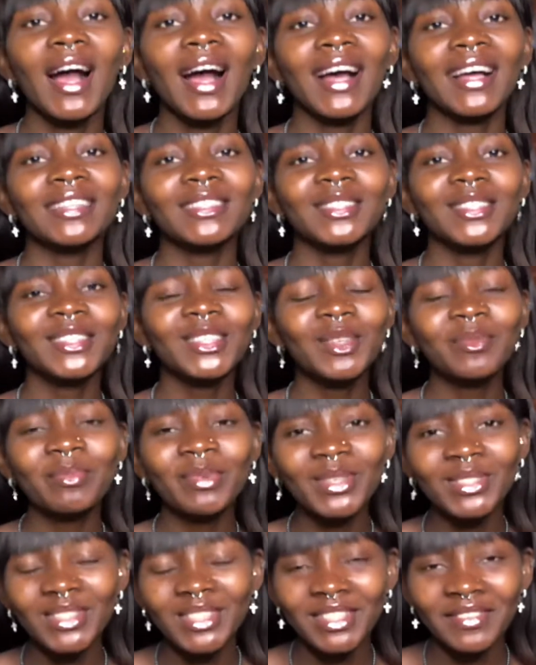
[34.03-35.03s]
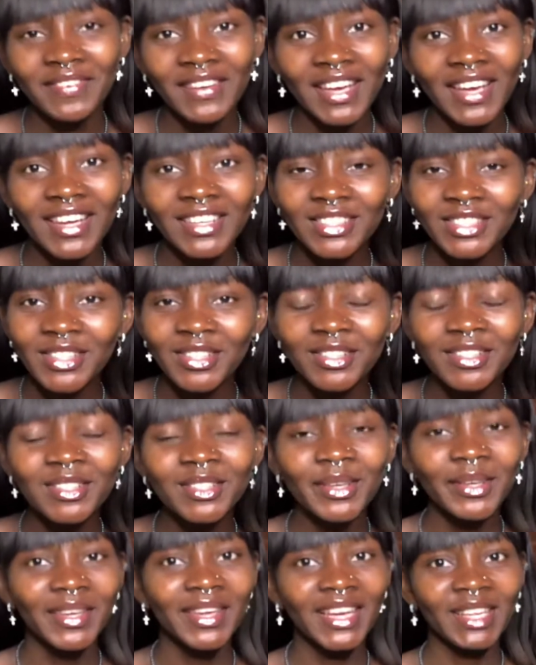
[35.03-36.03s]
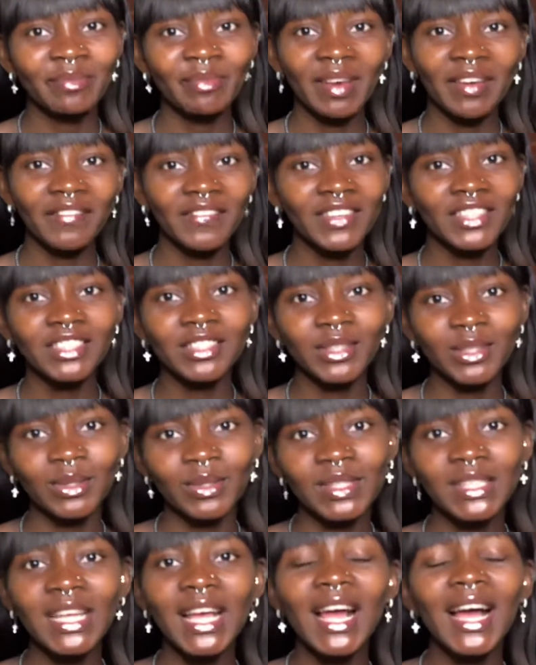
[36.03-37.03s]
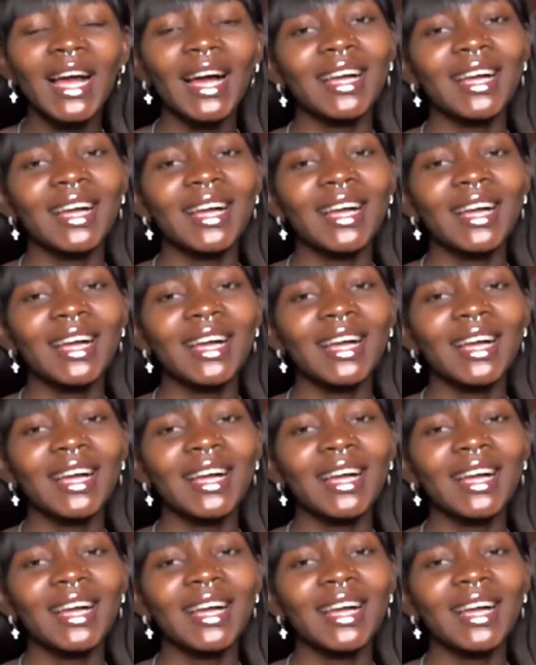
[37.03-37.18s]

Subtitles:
and turn on post notifications so you get my videos